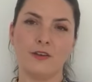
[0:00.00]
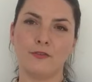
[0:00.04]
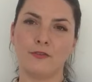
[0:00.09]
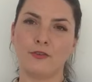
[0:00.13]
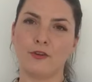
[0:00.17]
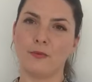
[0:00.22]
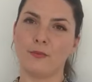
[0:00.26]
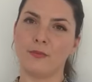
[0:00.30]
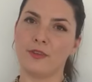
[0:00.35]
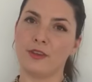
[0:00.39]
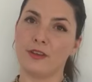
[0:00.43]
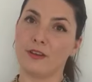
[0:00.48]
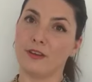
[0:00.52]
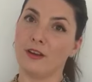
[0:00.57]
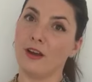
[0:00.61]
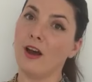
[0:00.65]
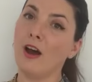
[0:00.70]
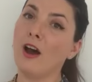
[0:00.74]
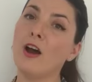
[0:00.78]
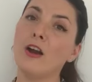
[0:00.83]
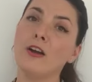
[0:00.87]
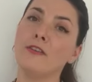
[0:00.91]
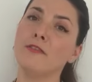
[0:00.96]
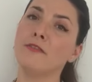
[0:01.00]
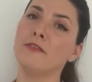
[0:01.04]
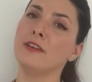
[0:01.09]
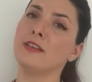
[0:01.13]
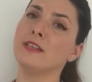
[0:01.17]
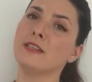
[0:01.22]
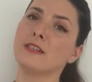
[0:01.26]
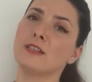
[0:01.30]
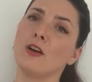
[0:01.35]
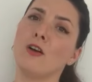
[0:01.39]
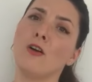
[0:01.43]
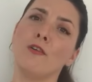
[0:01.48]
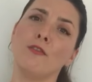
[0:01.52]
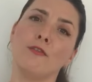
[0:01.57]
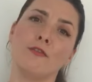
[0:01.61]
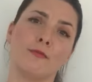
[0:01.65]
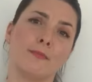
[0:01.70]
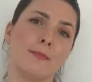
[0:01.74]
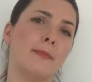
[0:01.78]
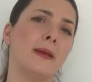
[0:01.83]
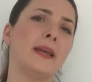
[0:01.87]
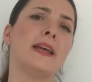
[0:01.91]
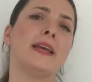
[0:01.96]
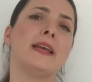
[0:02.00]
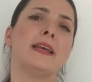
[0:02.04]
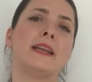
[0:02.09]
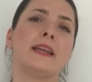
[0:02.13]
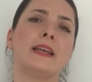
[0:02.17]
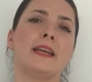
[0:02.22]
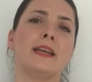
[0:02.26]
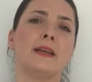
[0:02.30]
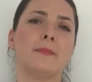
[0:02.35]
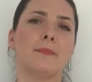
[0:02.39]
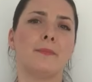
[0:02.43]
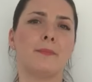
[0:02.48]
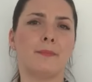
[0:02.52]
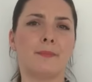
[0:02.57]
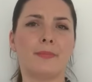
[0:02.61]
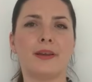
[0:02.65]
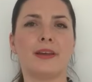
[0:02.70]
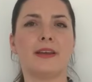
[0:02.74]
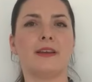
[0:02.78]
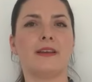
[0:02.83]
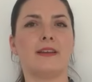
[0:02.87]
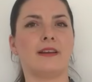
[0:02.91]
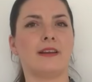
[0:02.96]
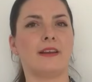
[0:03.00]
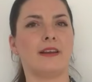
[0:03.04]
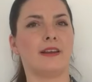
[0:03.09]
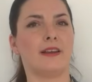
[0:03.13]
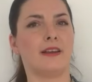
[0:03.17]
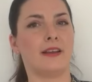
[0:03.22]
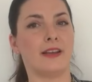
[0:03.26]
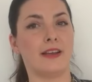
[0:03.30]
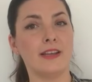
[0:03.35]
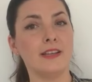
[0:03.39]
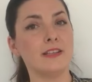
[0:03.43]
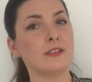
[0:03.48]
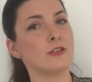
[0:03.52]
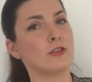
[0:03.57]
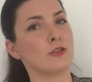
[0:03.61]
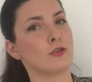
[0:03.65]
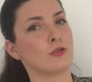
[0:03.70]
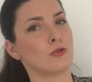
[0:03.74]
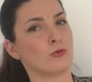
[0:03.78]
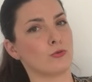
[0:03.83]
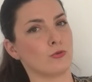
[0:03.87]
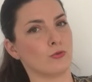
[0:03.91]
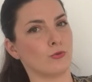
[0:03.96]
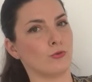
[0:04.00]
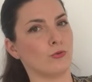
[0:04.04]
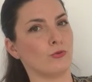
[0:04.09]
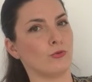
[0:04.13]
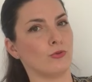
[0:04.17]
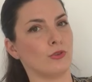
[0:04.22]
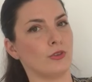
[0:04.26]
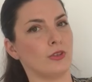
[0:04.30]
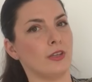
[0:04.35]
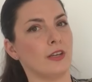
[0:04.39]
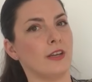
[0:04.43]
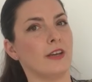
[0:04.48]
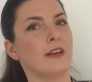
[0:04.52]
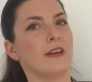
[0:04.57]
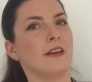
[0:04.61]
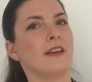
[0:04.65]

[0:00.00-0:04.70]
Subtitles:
From the harvest of mere, pere, and struguri,